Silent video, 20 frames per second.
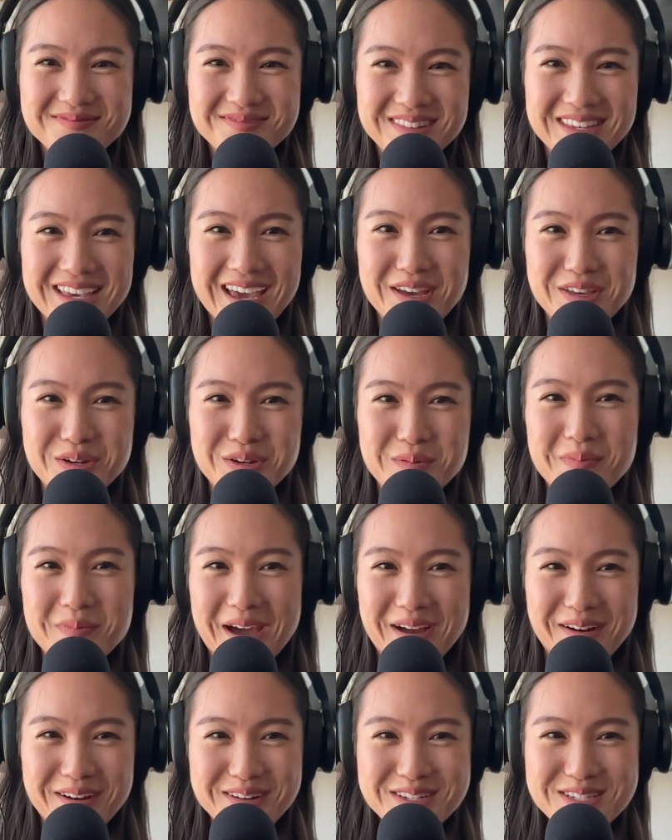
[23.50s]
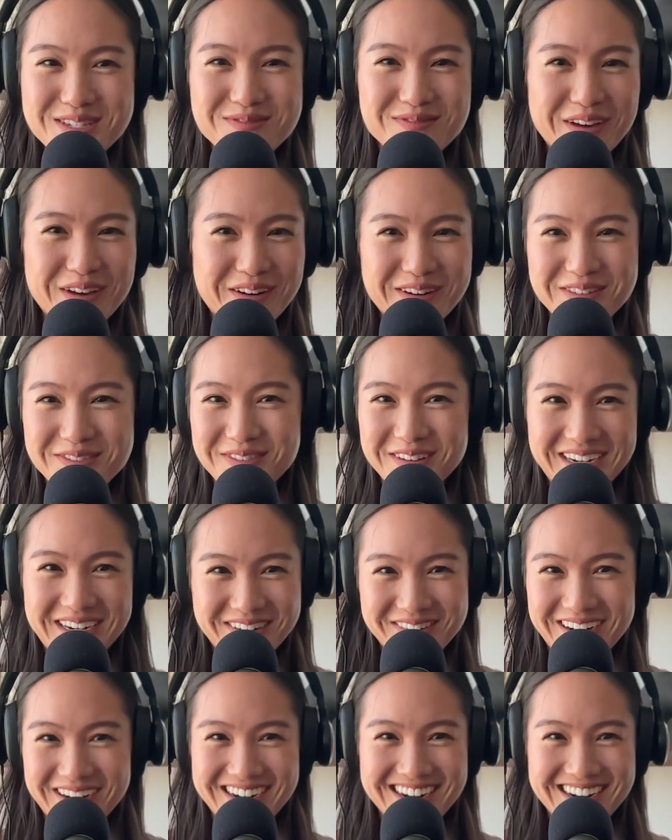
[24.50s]
Yeah, your background is very
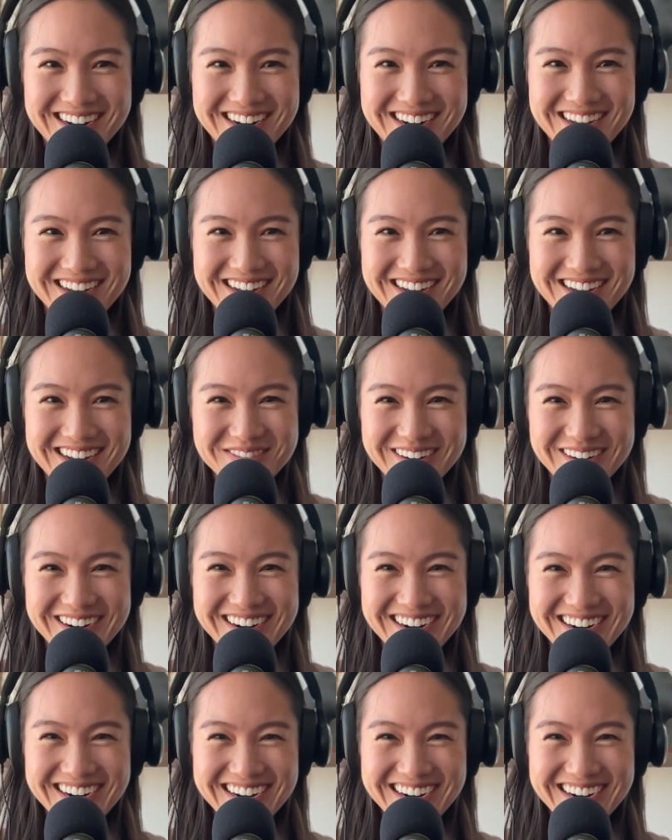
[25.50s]
fitting right now, Jennifer.